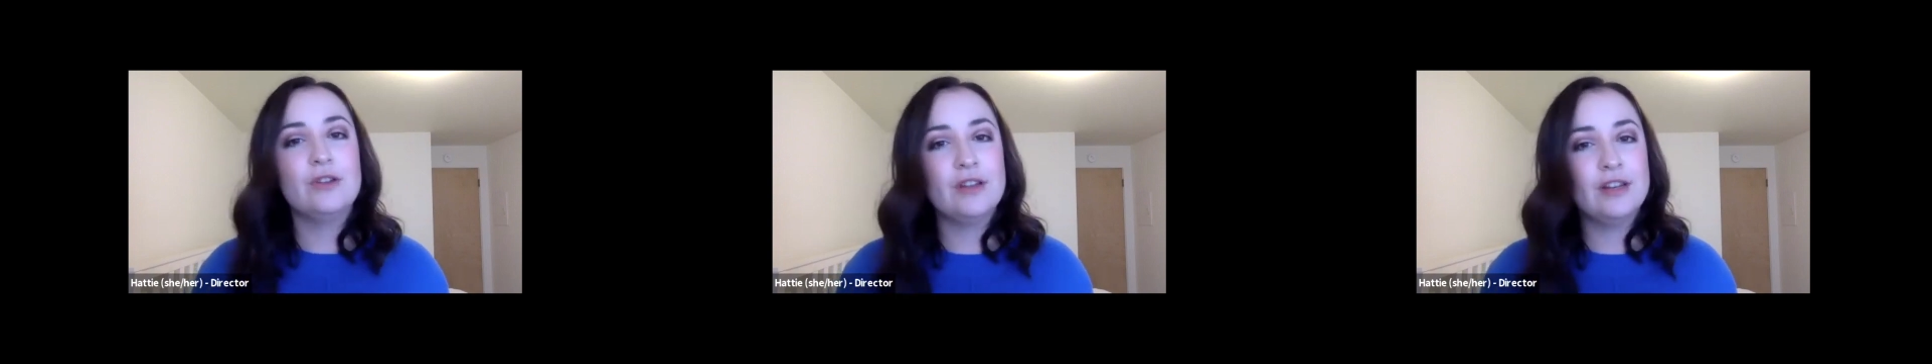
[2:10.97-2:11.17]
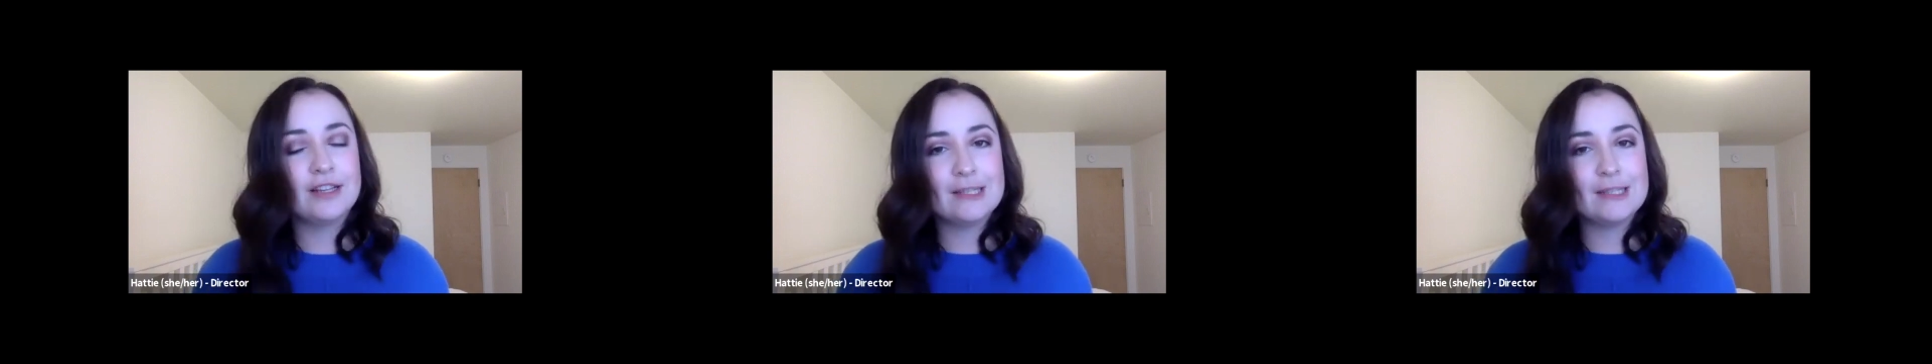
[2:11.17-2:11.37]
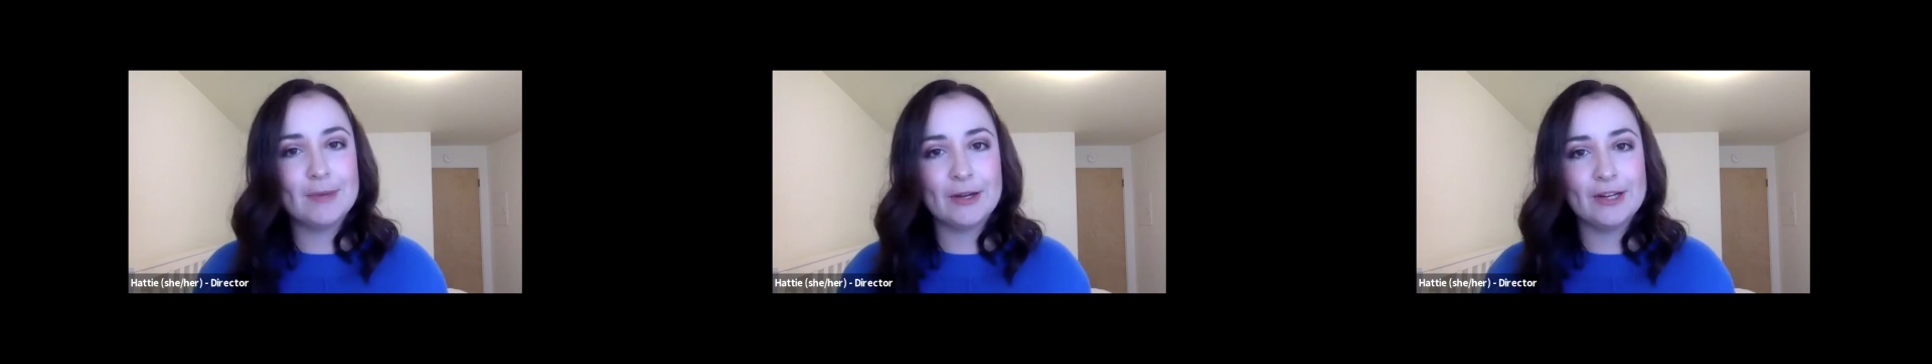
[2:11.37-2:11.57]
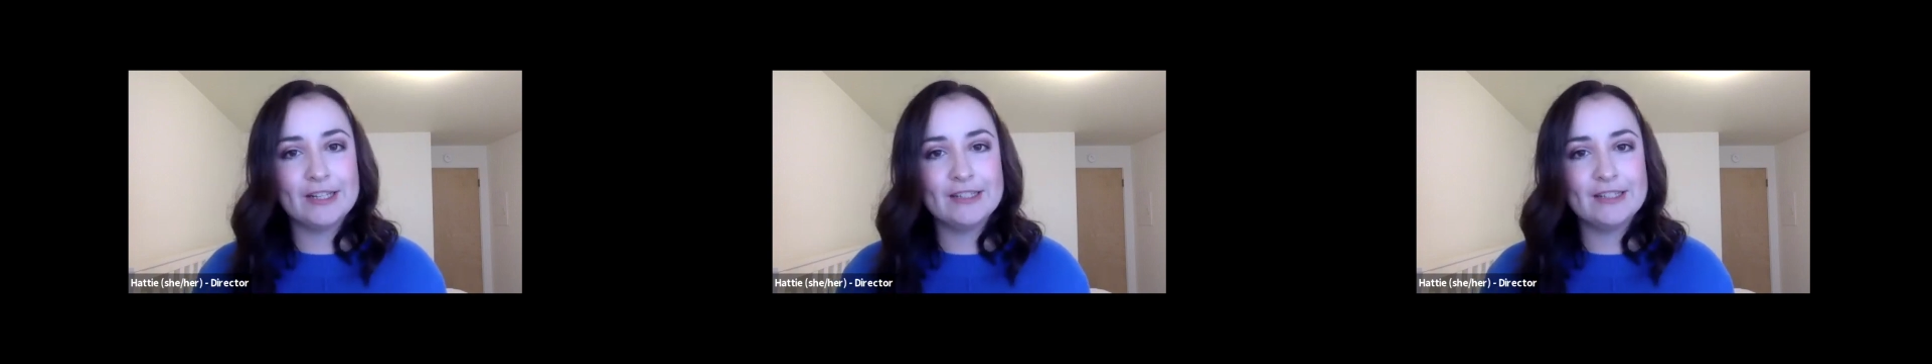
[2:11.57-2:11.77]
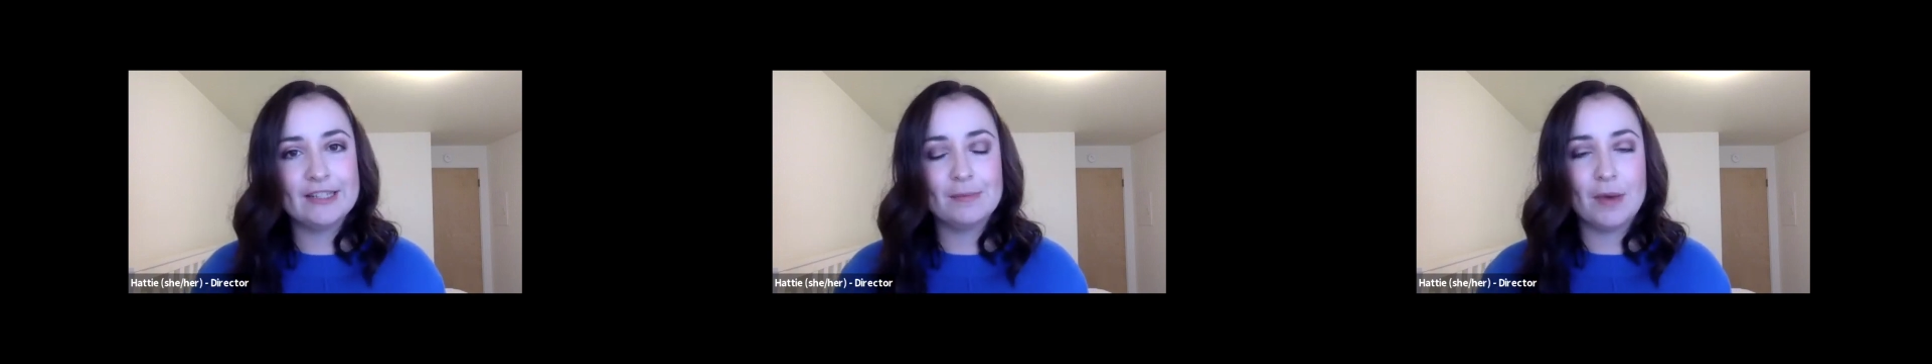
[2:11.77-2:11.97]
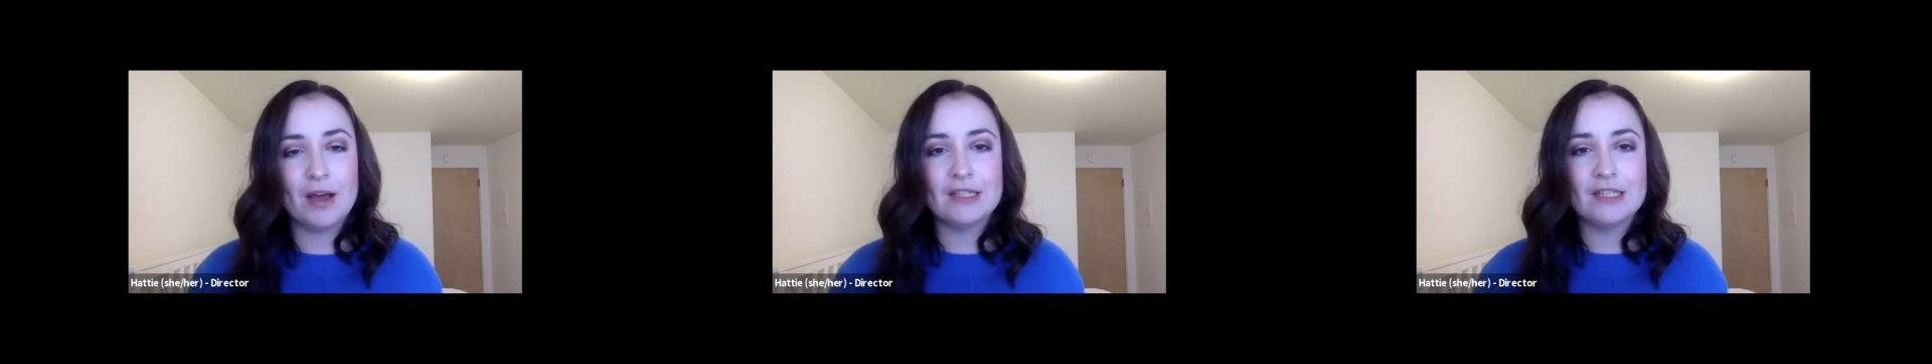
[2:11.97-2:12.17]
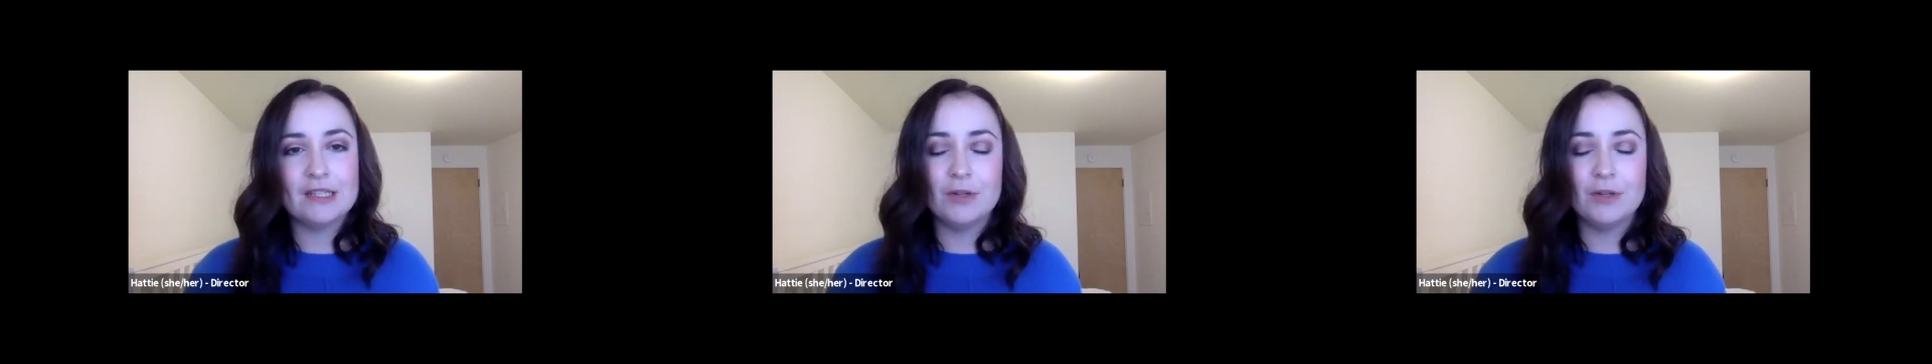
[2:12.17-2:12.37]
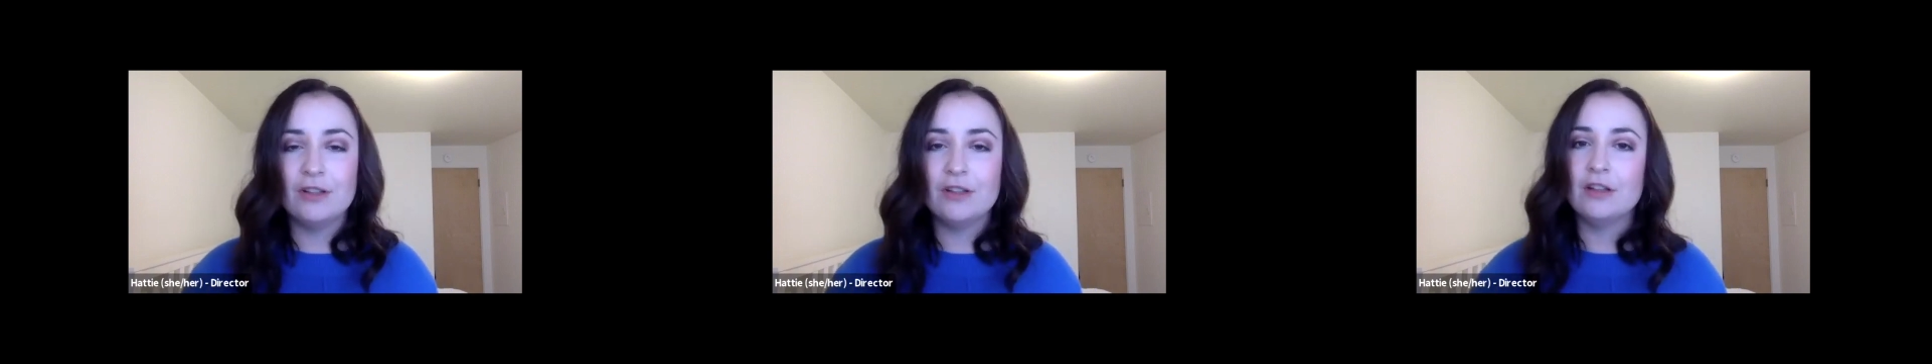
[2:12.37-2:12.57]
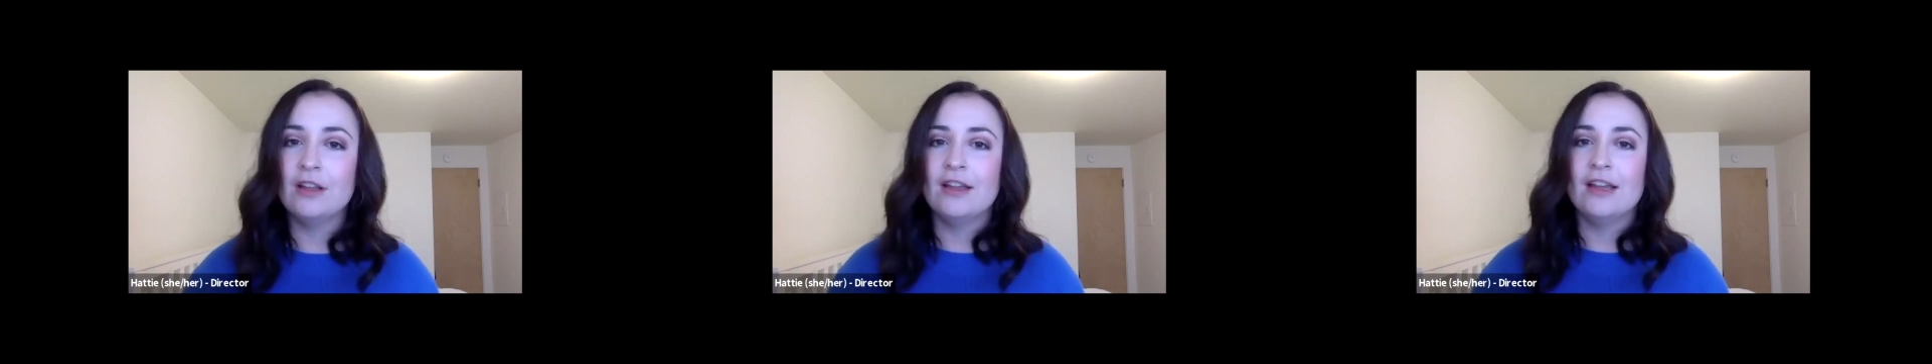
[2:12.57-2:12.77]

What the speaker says: an experience as possible,